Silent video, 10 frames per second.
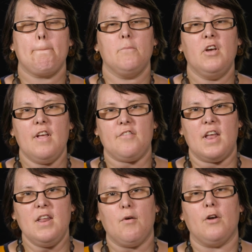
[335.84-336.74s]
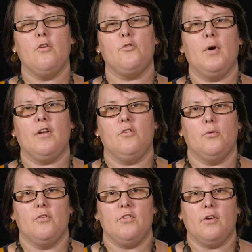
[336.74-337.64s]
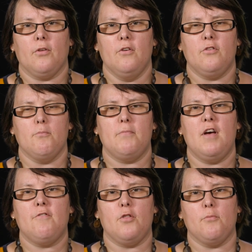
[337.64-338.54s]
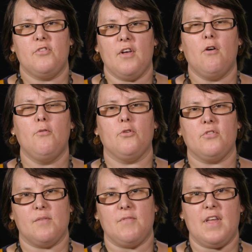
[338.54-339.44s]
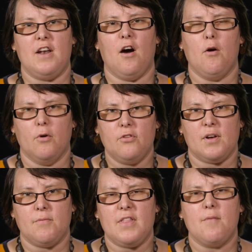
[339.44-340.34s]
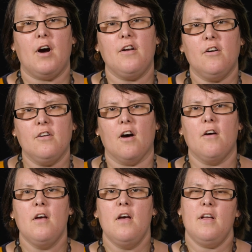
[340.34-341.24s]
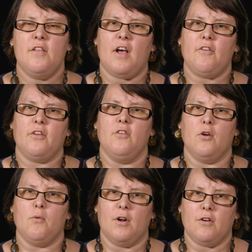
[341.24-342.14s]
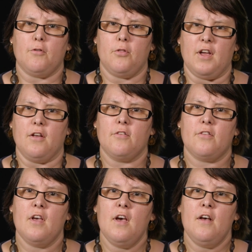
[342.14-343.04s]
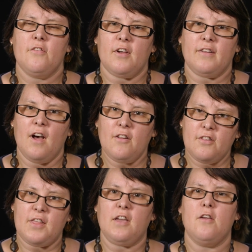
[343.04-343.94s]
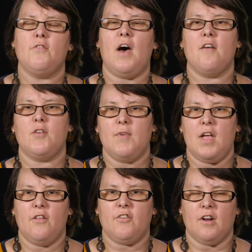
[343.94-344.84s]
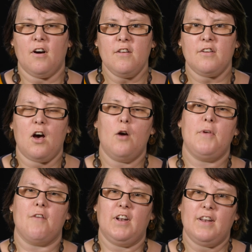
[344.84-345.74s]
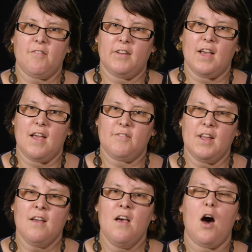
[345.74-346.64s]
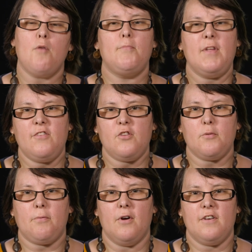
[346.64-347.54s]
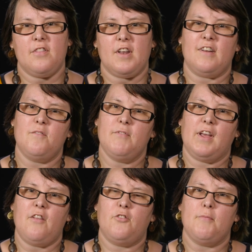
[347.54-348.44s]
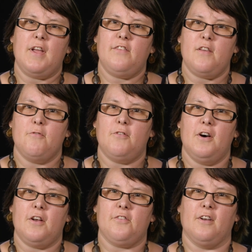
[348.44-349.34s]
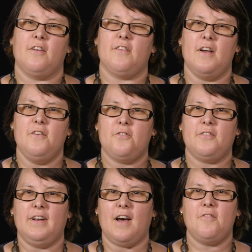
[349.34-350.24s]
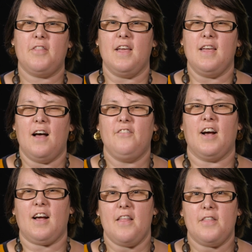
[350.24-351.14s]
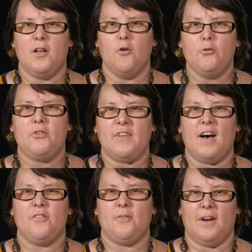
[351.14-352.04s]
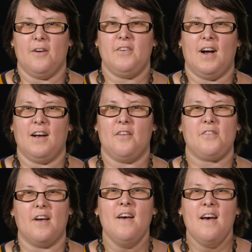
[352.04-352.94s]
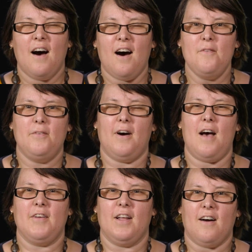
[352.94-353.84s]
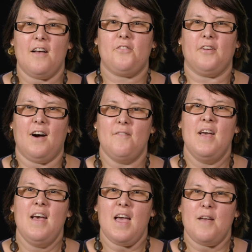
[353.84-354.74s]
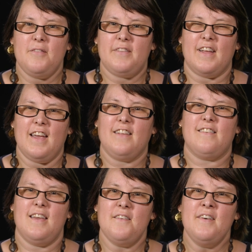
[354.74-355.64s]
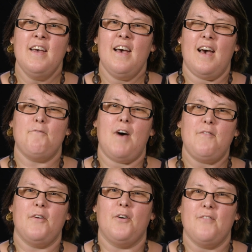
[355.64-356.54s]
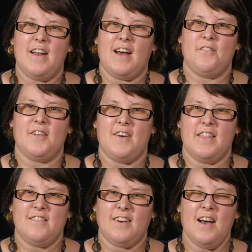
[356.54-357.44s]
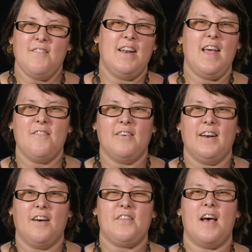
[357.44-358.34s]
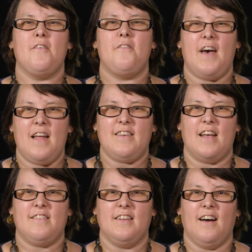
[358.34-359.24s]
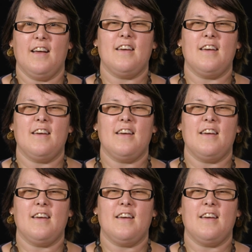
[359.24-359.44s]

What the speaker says: But yes, anyone who's working towards inclusion, be it for themselves or someone they know or someone they might not know, is actually doing wonderful things. So I'd like to thank you for having me here tonight. I hope you have a lovely evening. I'm a bit disappointed that I didn't get to meet Tim Ferguson, because I used to love the Doug Anthony All-Stars when I was younger. So hope you're having a nice time emceeing Tim, and maybe we'll meet up some other time. And everyone else, have a fantastic night.